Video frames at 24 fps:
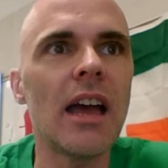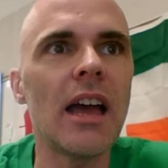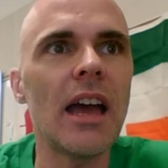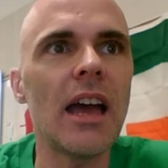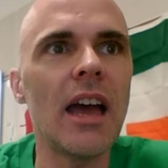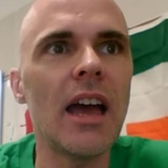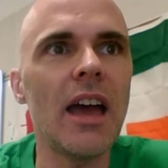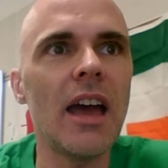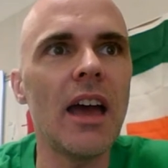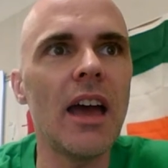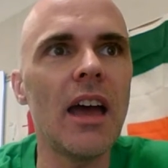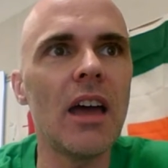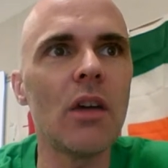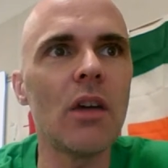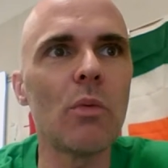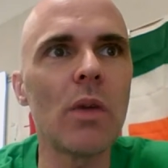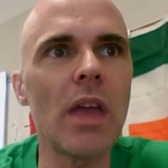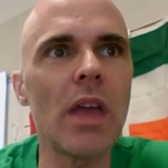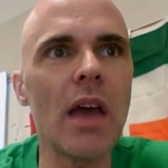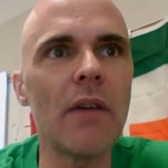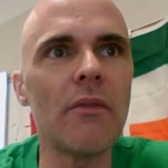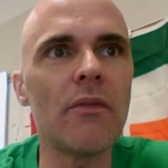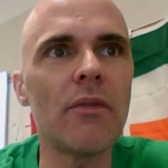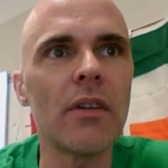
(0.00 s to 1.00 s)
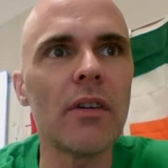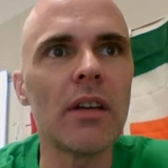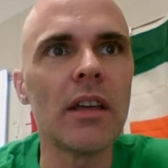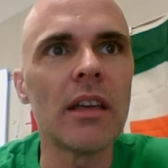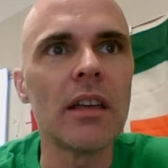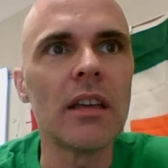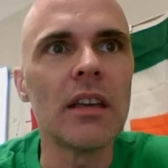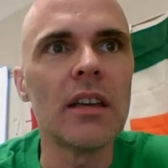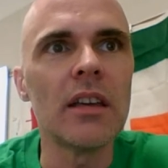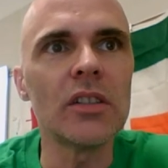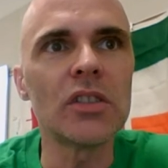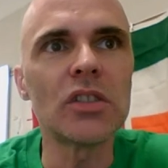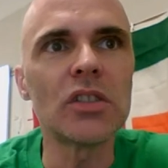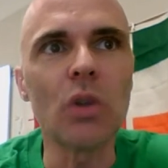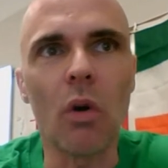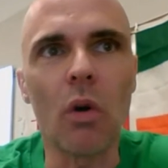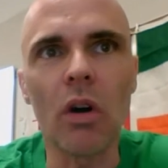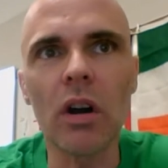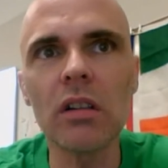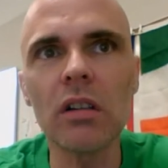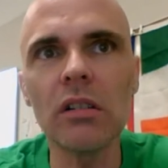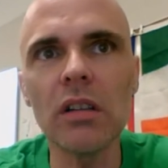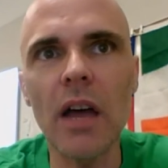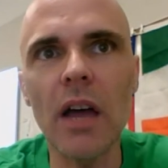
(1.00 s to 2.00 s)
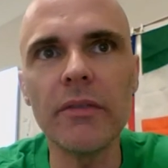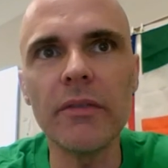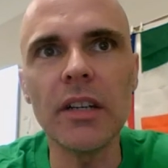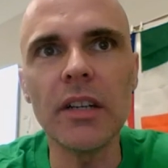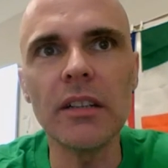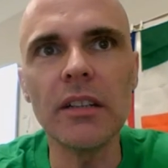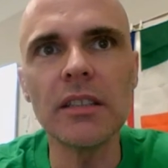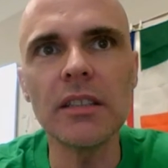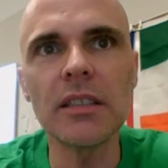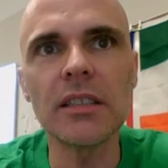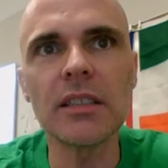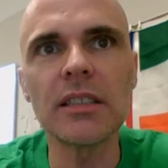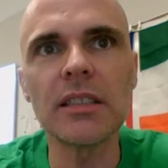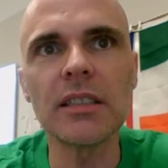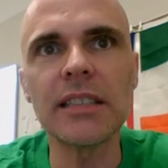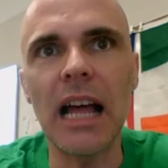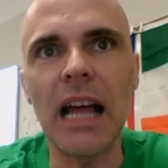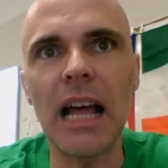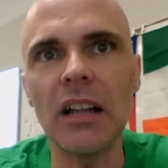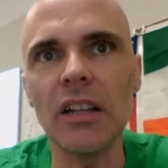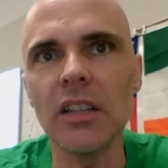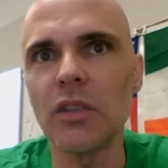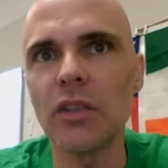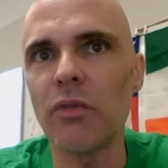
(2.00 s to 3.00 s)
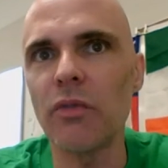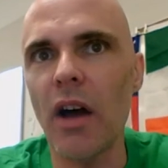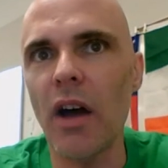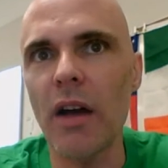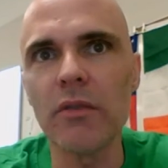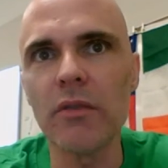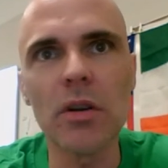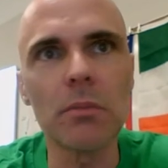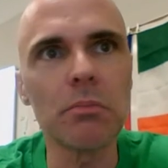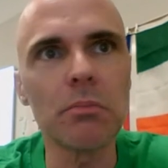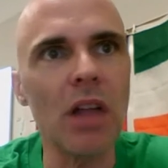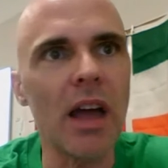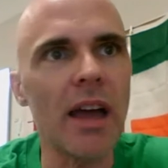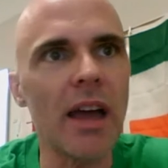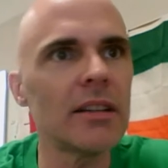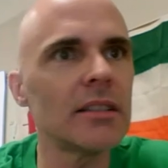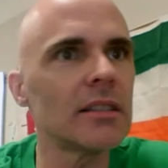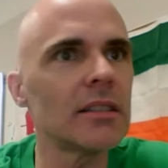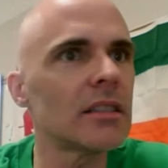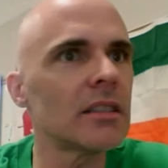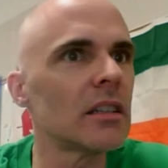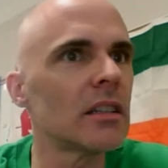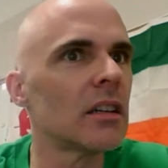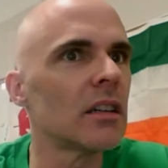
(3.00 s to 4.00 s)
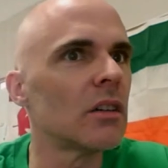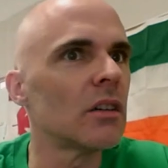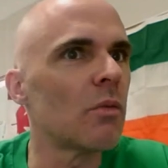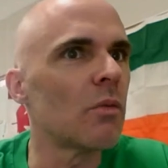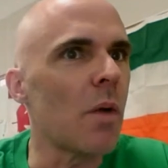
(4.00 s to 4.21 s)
And we have historical evidence, Stalin's 5-year plans.